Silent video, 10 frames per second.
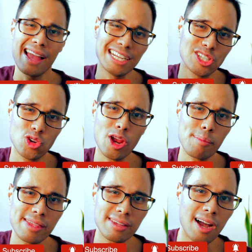and join
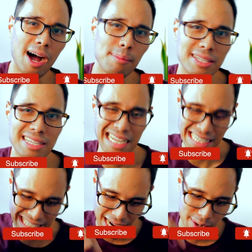me in the comments
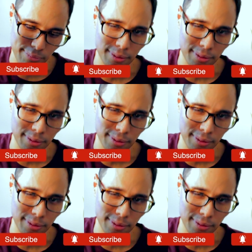down